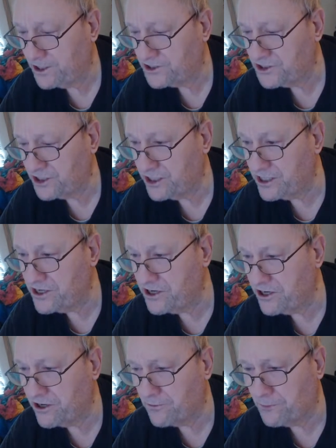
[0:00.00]
Get you in
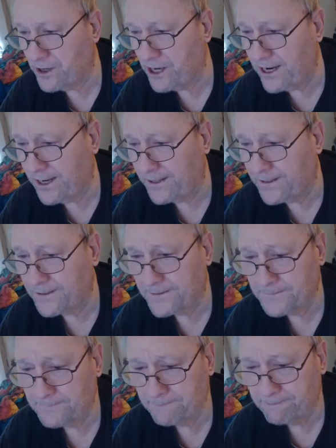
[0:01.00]
here, buddy.
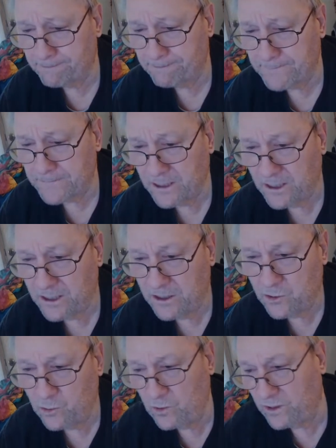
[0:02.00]

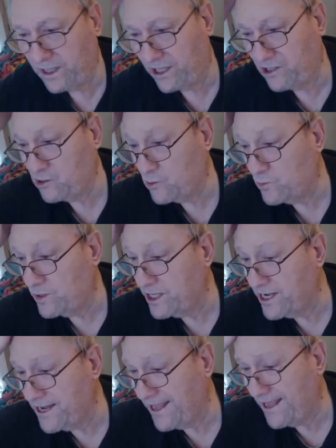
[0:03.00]
We'll get you
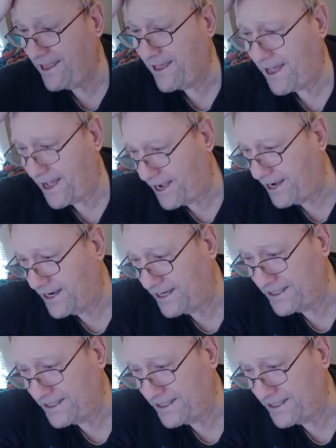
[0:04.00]
in here.